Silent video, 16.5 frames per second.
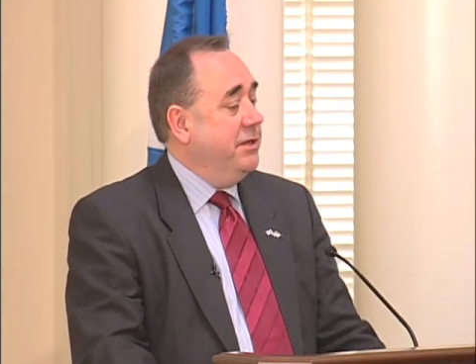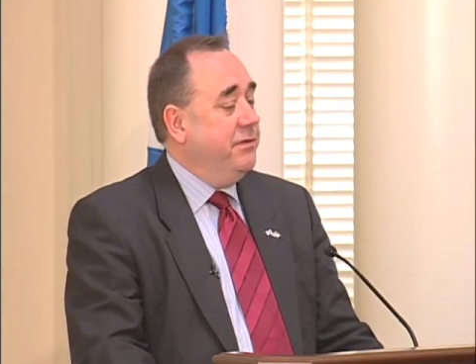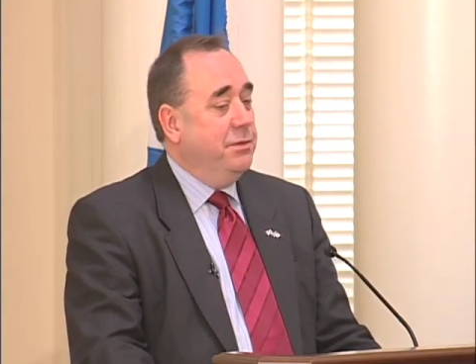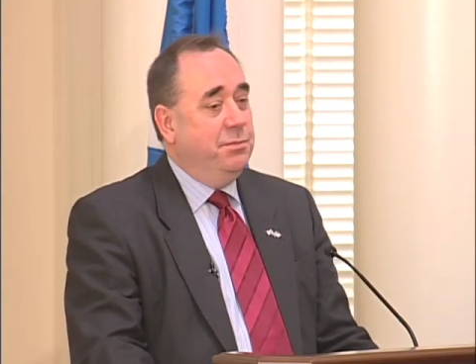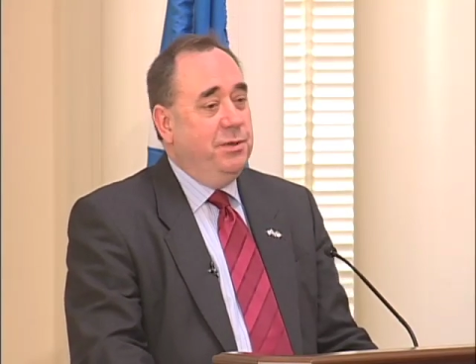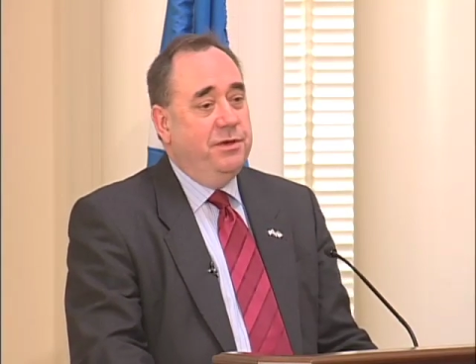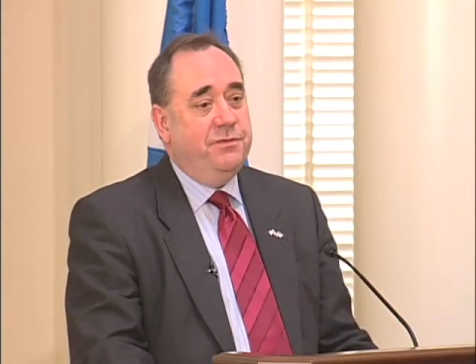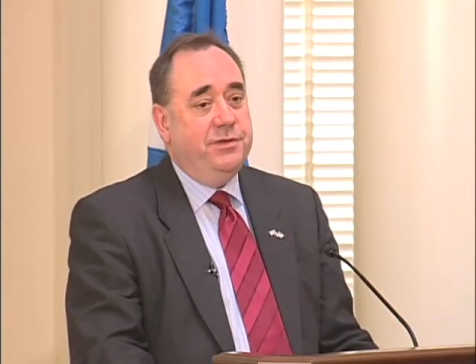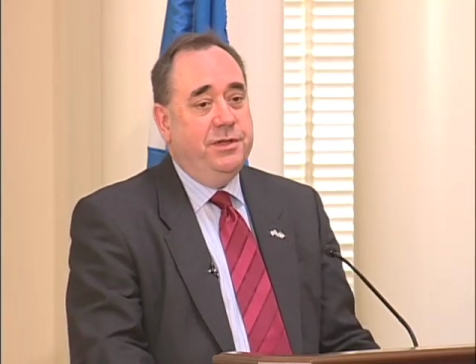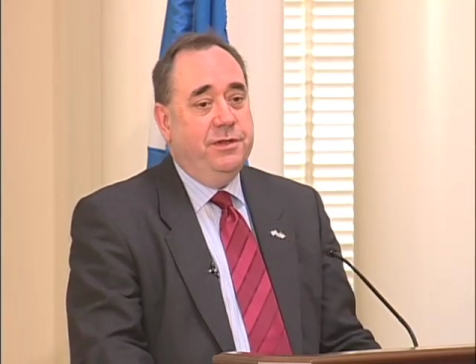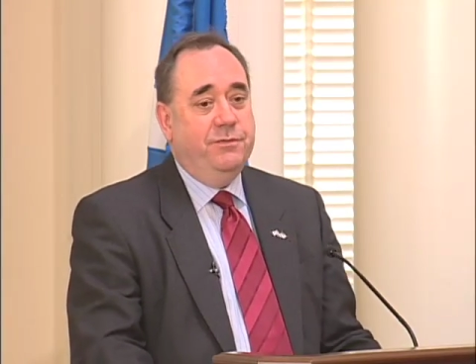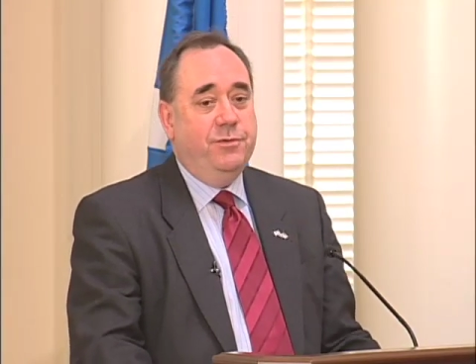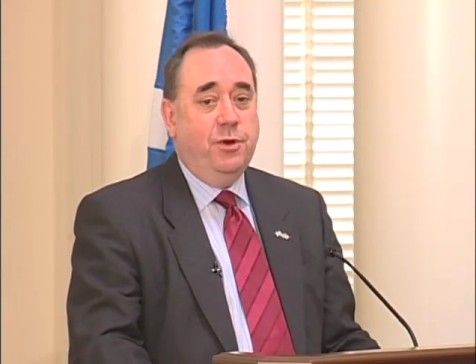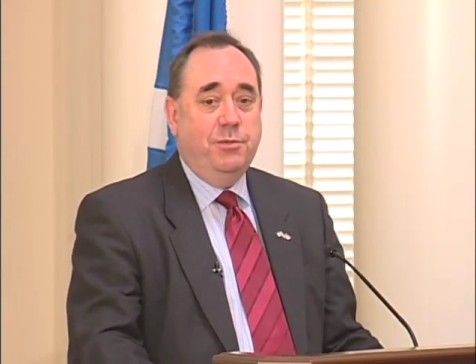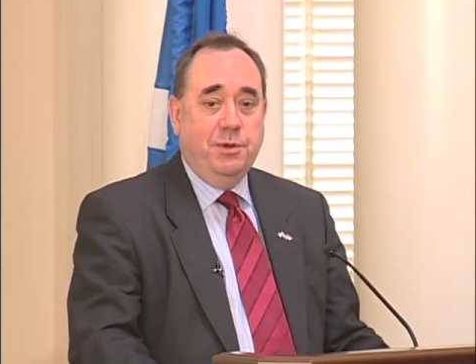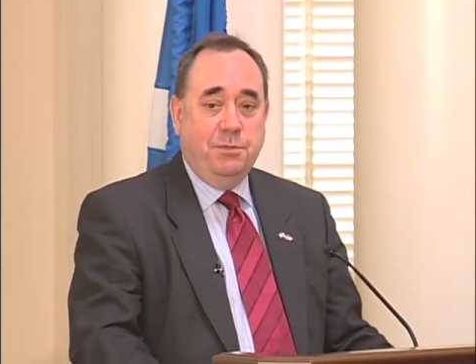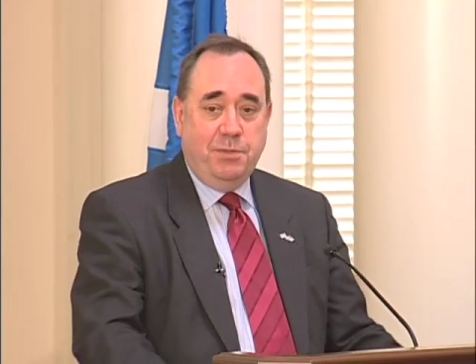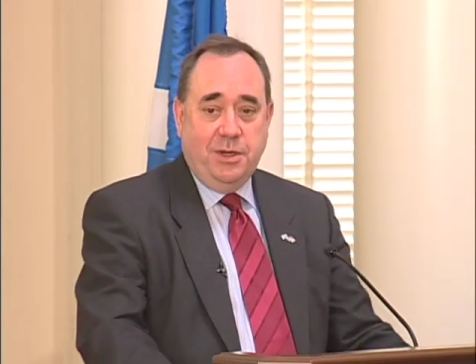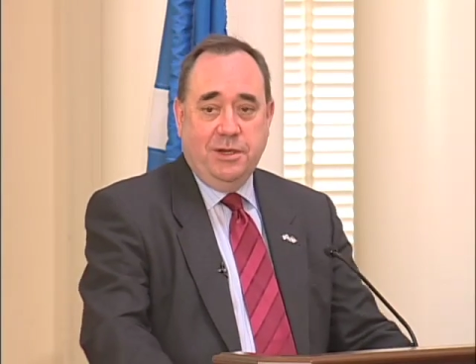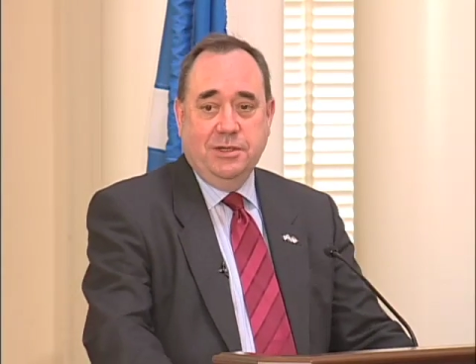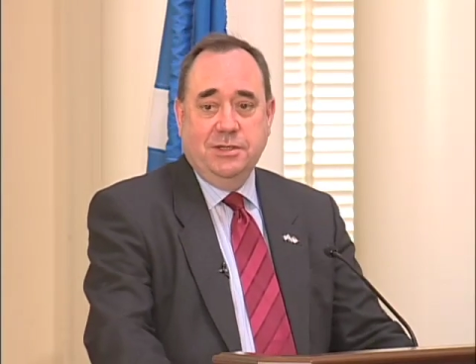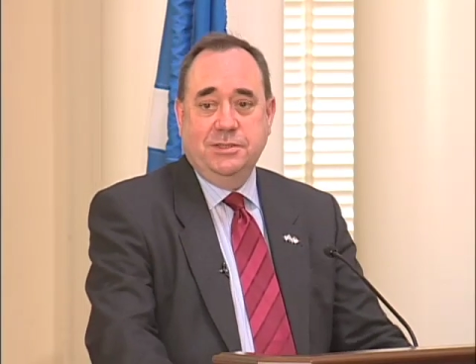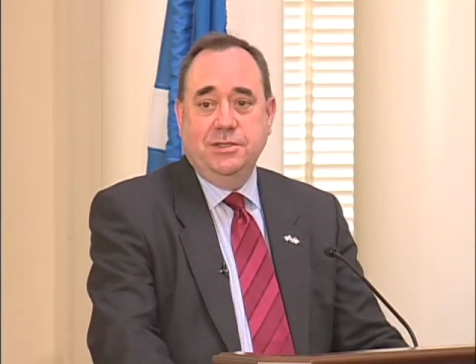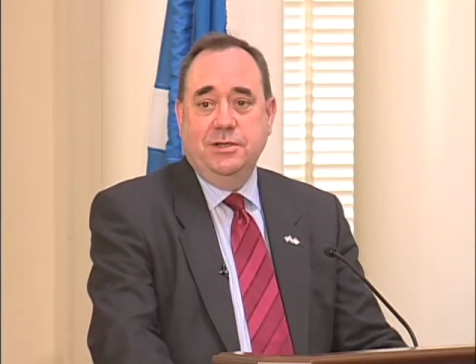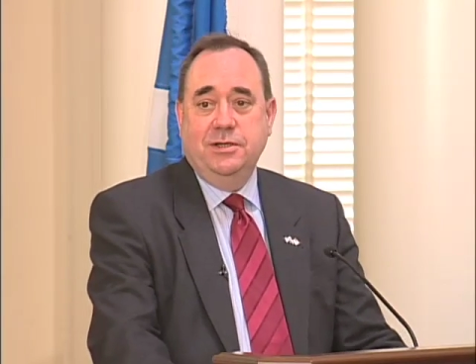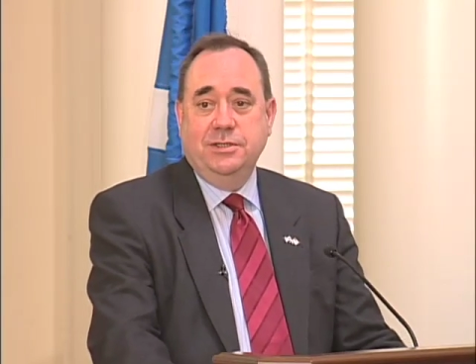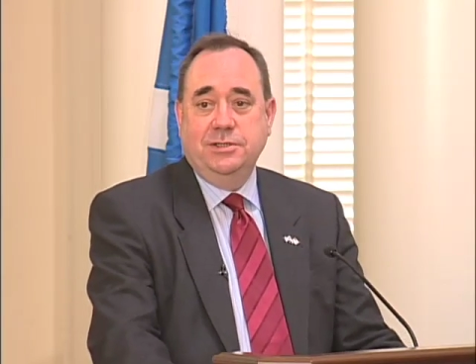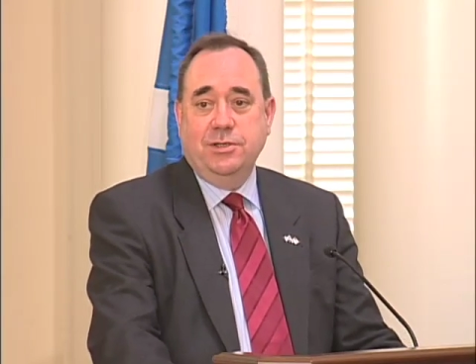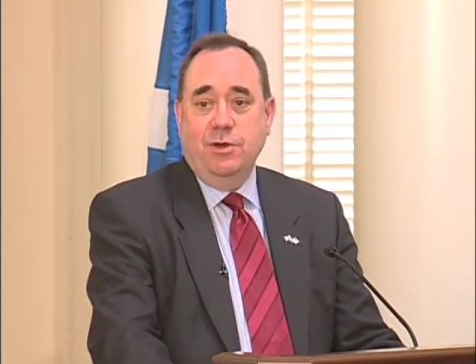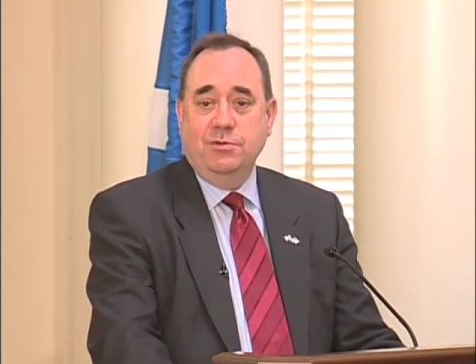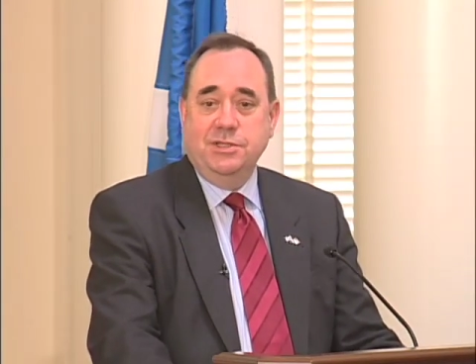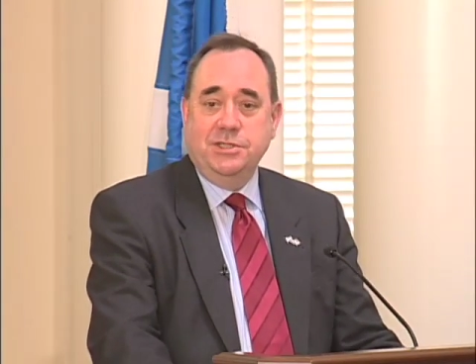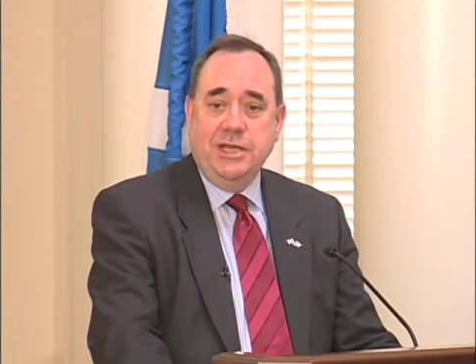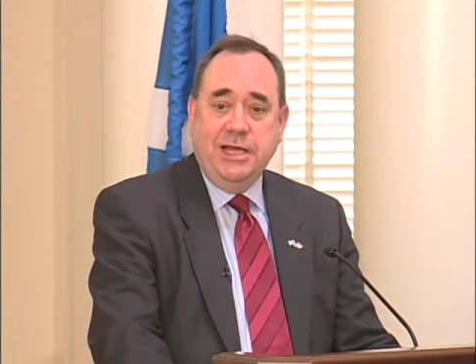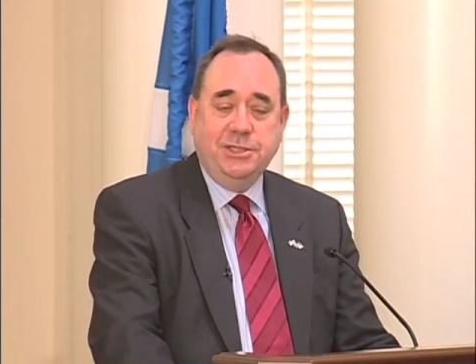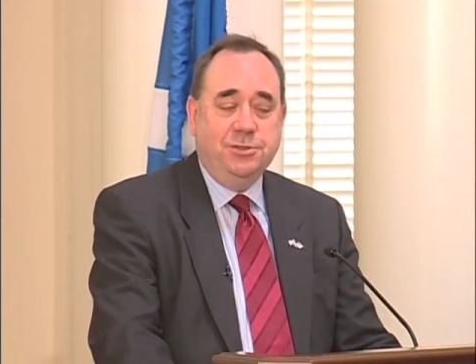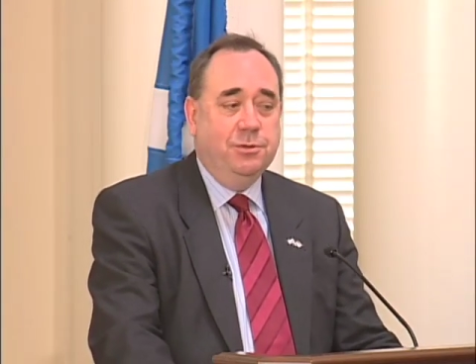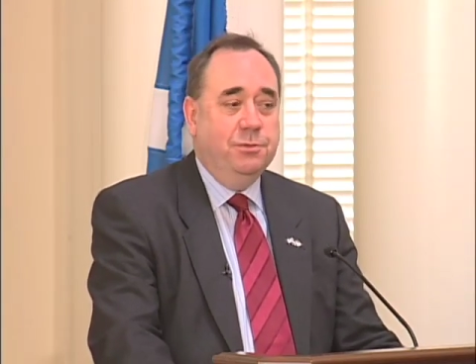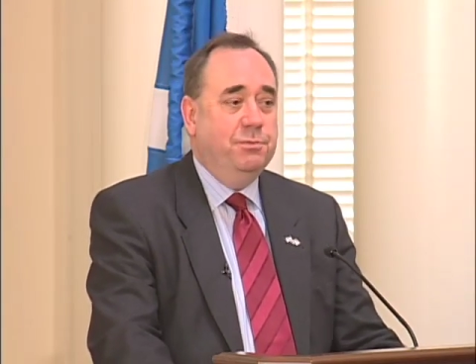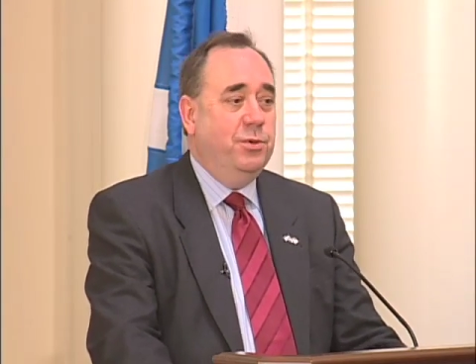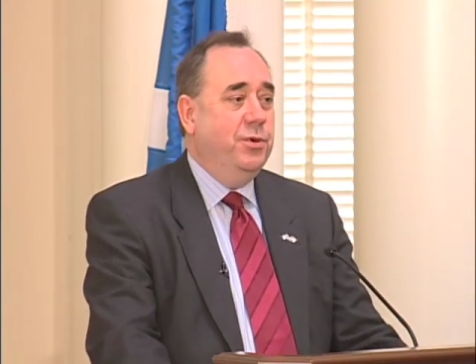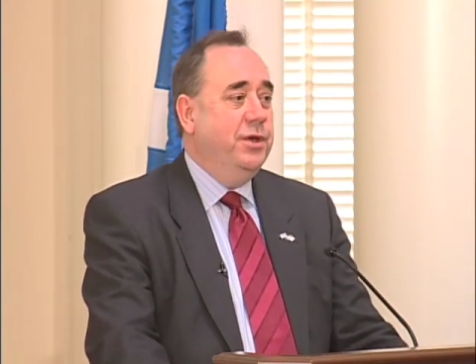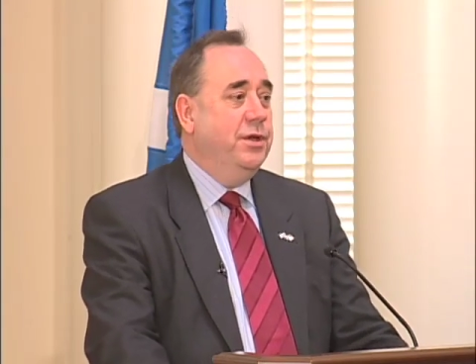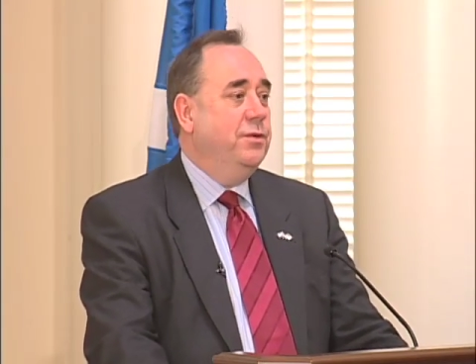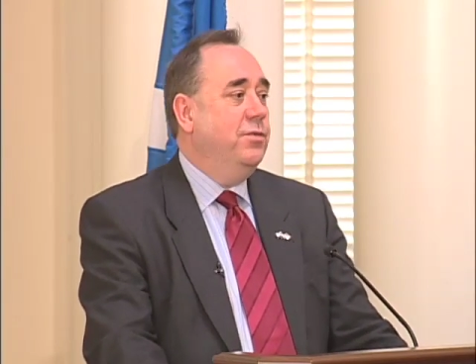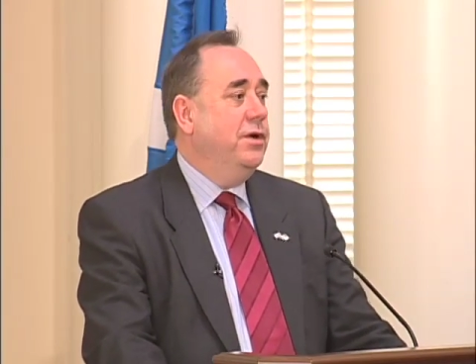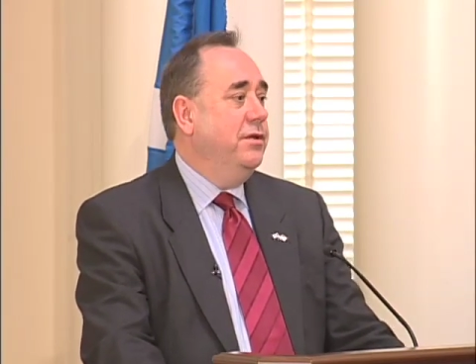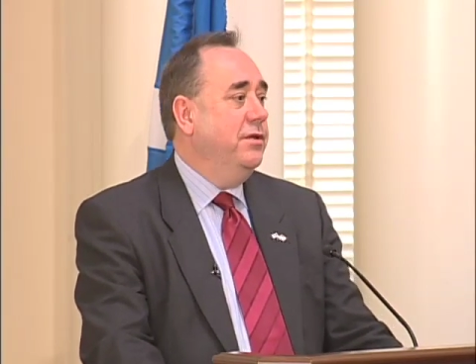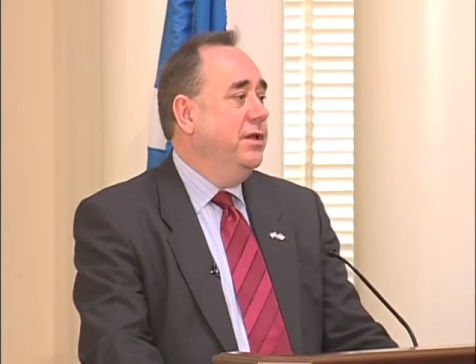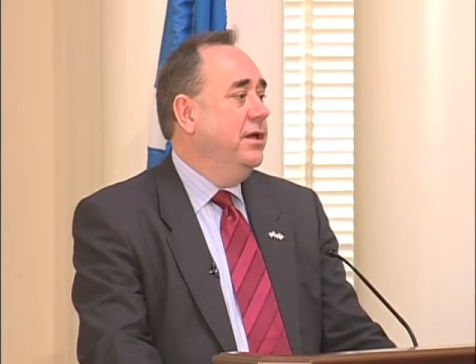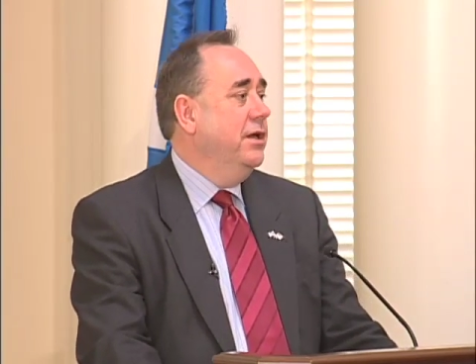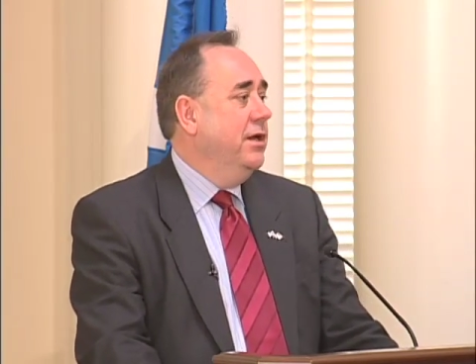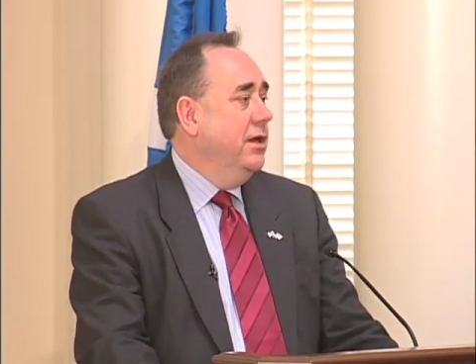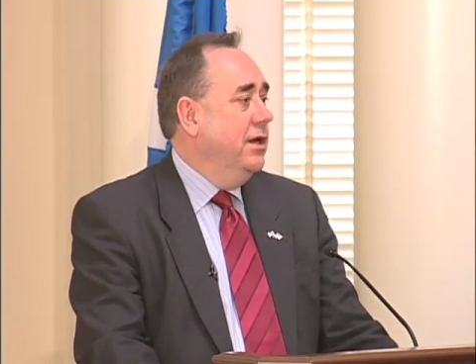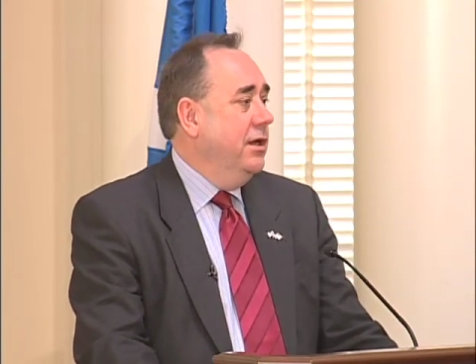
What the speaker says: of the birthday of Robert Burns, Scotland's national poet, one of the